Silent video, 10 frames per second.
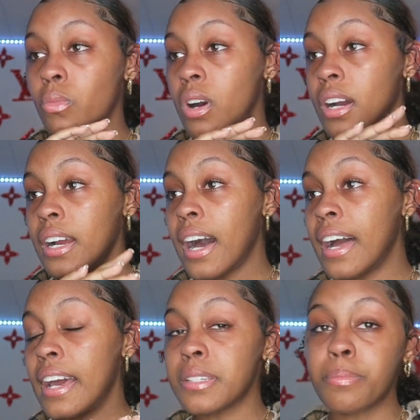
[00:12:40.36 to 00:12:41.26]
what
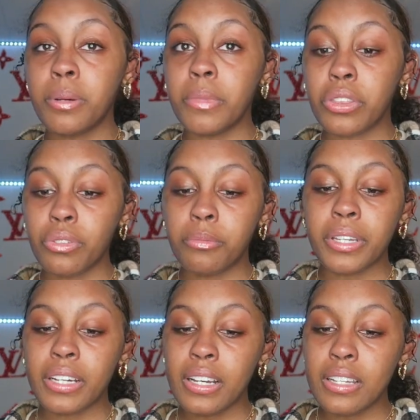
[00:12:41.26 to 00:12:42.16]
God has put me through,
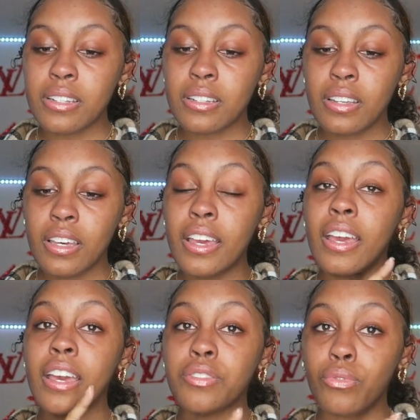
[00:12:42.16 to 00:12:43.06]
because
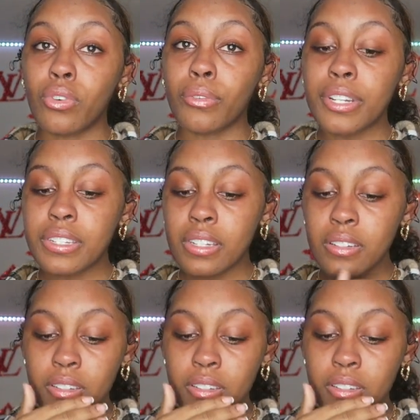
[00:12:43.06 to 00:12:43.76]
it's for a reason.